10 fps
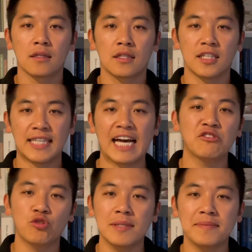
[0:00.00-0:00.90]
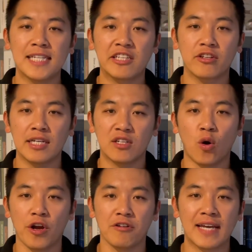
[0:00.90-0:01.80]
The downstream sector in
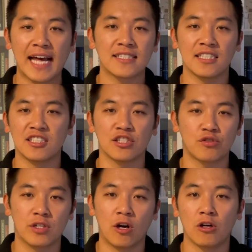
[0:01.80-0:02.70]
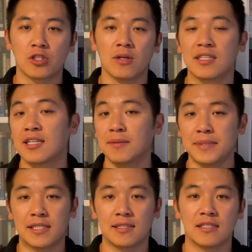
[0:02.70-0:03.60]
oil gas industry also
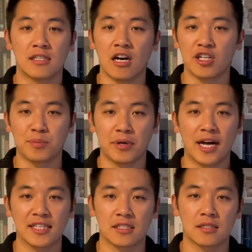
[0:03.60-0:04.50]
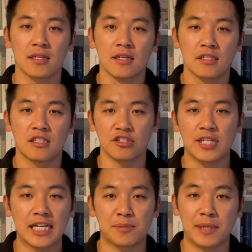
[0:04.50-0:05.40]
encompasses other products such
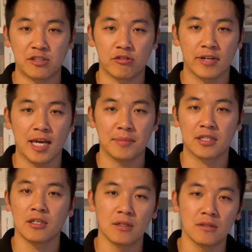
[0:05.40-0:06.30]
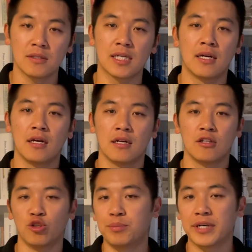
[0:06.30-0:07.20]
as petrochemicals,
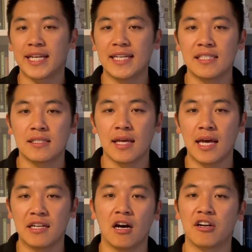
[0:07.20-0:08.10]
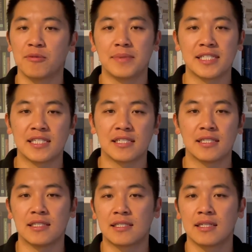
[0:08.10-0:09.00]
lubricants, and other
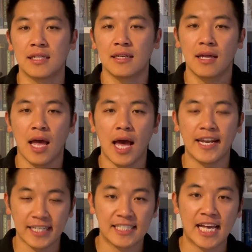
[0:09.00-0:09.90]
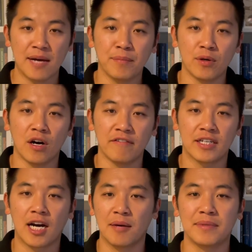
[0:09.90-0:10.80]
businesses. An example of a
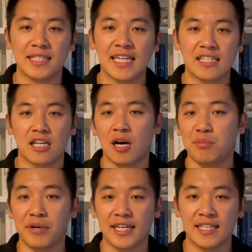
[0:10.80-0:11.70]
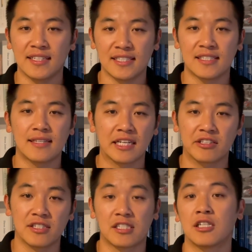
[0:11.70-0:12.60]
company that's operating in this sector
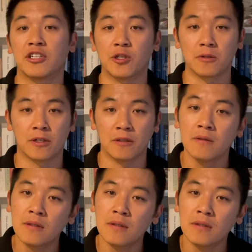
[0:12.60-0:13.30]
is Sunoco.